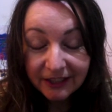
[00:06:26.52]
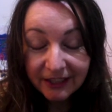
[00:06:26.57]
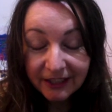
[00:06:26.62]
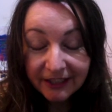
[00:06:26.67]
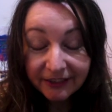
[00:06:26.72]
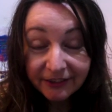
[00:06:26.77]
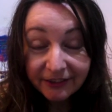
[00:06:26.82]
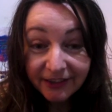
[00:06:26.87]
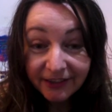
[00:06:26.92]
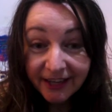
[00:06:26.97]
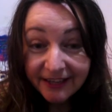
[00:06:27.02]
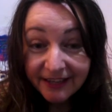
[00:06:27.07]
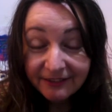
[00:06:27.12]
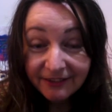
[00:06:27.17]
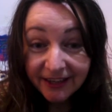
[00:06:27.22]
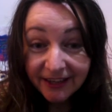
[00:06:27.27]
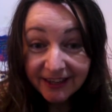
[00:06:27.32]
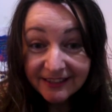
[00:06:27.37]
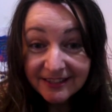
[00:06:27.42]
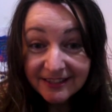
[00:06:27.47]
creative
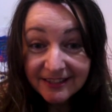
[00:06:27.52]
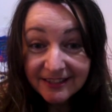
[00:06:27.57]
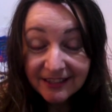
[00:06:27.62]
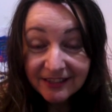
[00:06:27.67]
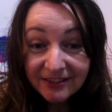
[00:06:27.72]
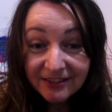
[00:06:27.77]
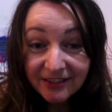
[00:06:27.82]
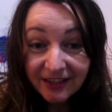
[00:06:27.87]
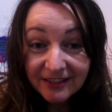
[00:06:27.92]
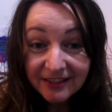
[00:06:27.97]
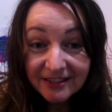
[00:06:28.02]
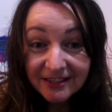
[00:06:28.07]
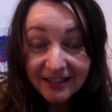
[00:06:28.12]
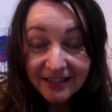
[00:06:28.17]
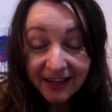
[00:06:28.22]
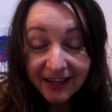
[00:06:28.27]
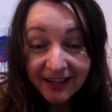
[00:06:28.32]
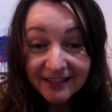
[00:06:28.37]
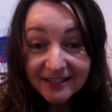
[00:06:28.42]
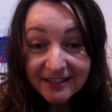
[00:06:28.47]
arts such as
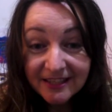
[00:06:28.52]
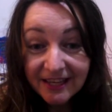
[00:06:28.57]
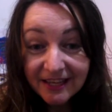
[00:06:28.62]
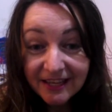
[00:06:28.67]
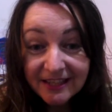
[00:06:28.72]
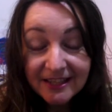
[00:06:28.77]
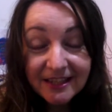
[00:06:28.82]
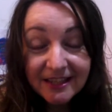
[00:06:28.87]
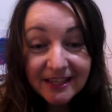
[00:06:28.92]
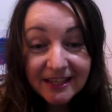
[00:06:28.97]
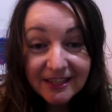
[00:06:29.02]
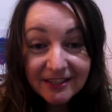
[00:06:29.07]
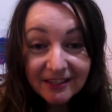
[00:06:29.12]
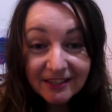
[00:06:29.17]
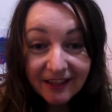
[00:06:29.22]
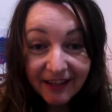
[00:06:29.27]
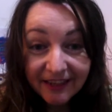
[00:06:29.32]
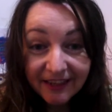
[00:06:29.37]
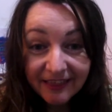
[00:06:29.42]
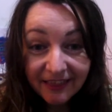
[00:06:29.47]
dancing and things
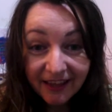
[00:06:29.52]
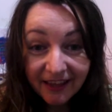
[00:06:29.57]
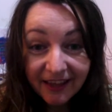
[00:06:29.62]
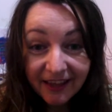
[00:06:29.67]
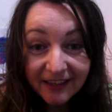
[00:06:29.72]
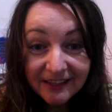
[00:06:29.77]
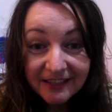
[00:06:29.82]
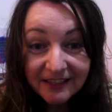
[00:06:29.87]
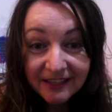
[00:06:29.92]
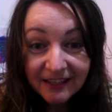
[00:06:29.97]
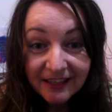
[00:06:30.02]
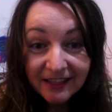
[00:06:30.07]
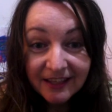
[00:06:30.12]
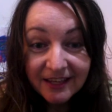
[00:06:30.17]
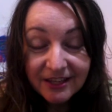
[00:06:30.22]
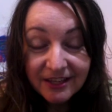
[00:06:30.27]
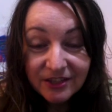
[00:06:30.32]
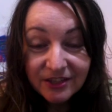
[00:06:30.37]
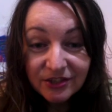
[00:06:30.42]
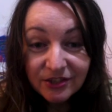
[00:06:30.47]
like that.
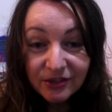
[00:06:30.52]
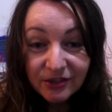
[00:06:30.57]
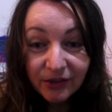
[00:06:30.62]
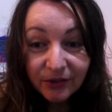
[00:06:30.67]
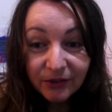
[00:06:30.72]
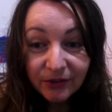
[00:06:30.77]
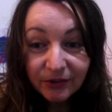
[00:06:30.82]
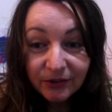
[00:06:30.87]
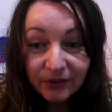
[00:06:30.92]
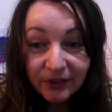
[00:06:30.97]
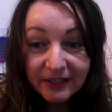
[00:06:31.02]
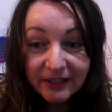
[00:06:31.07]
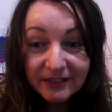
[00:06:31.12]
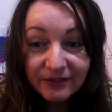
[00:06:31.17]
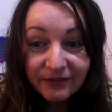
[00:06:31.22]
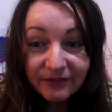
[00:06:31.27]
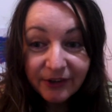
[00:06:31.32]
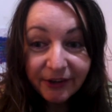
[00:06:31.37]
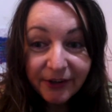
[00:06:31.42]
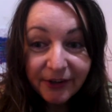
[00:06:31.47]
So it's
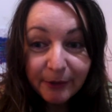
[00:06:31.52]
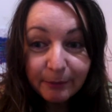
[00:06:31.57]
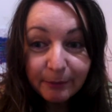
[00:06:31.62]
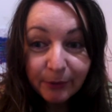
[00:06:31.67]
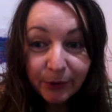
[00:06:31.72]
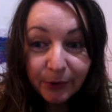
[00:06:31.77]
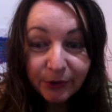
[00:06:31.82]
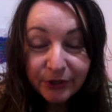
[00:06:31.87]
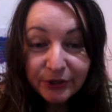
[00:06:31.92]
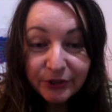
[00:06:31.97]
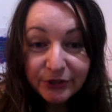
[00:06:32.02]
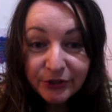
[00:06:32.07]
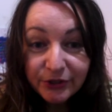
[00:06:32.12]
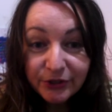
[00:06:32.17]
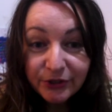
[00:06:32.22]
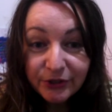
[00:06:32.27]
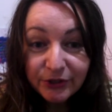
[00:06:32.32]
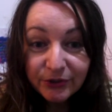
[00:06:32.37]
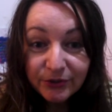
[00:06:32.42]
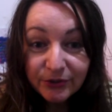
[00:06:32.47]
very important to
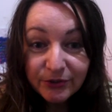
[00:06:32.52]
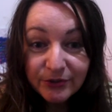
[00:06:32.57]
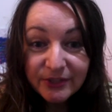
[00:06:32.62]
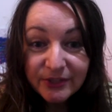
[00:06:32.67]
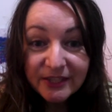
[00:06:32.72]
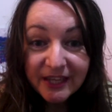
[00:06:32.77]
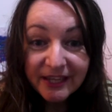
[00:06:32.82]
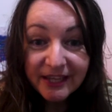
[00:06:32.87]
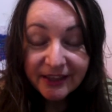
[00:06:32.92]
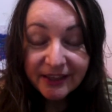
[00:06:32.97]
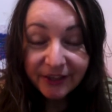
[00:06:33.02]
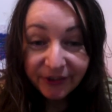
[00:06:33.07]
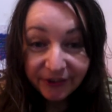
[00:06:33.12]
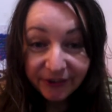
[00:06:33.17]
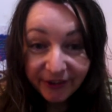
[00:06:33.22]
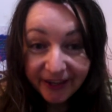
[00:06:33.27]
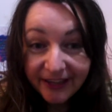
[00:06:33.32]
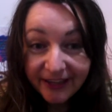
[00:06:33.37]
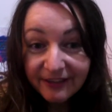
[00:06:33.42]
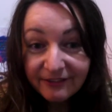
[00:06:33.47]
use the
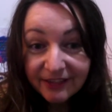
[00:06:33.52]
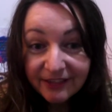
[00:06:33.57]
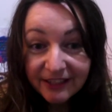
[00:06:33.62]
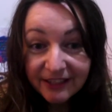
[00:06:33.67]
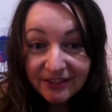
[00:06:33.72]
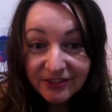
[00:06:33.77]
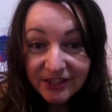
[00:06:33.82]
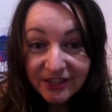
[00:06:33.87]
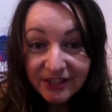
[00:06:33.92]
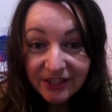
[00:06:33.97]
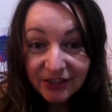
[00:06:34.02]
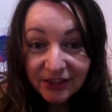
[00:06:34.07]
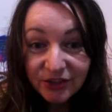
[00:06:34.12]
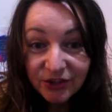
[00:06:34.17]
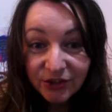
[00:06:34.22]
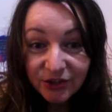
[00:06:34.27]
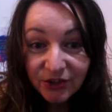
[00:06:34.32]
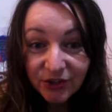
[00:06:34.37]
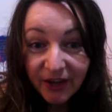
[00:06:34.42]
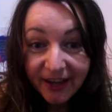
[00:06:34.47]
creative energy that
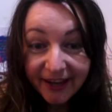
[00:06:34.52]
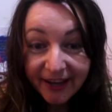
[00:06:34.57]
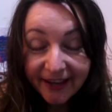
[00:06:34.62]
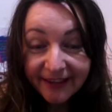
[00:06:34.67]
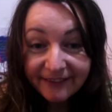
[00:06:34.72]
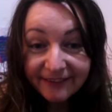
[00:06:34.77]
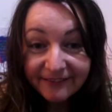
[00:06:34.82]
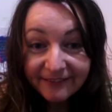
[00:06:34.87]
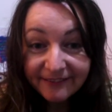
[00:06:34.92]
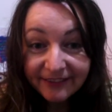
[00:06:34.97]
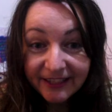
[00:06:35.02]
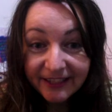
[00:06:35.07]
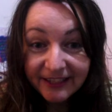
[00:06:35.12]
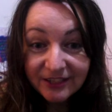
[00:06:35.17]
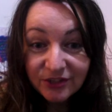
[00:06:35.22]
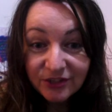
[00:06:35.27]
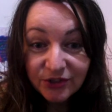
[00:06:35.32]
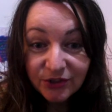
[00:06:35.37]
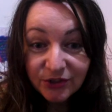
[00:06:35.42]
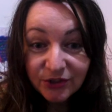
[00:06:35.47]
you have
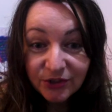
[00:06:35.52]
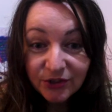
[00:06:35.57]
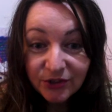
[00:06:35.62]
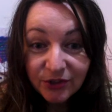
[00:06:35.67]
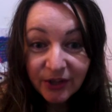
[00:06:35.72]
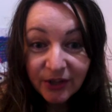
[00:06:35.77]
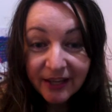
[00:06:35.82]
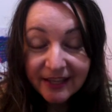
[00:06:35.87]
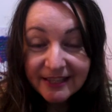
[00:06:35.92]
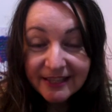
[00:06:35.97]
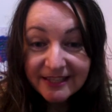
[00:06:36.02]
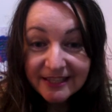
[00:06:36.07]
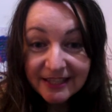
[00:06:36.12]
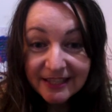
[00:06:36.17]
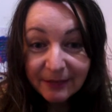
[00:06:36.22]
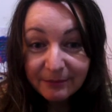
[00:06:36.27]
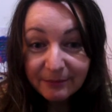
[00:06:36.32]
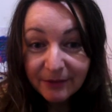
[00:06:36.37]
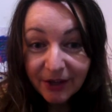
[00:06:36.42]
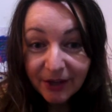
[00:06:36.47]
into
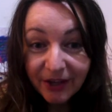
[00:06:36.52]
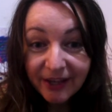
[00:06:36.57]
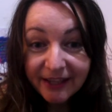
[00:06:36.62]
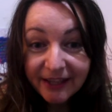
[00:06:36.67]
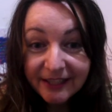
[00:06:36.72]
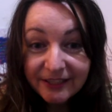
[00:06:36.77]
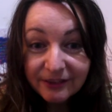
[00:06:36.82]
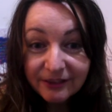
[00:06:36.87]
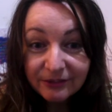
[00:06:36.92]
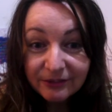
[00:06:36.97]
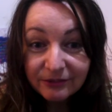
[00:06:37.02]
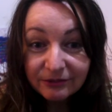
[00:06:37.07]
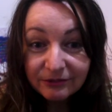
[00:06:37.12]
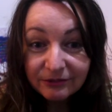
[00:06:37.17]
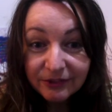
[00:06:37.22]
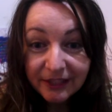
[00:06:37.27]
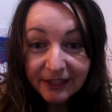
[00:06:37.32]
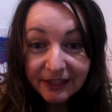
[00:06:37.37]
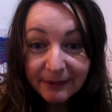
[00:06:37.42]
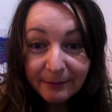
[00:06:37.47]
some kind of,
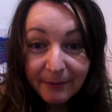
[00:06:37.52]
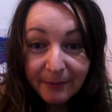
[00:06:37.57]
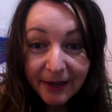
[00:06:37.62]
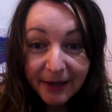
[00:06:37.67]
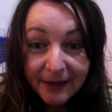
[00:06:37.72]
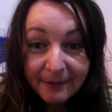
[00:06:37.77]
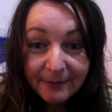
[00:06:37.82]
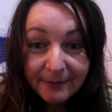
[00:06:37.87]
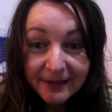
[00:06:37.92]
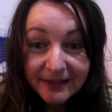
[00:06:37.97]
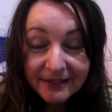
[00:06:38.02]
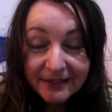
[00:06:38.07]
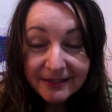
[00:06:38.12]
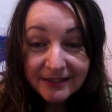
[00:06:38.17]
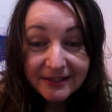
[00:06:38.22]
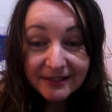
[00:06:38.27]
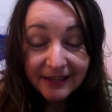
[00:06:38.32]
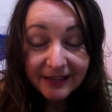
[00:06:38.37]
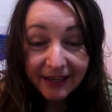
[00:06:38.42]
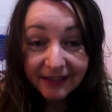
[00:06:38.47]
it may
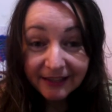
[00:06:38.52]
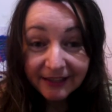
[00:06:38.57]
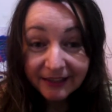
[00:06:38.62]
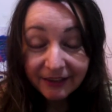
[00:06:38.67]
start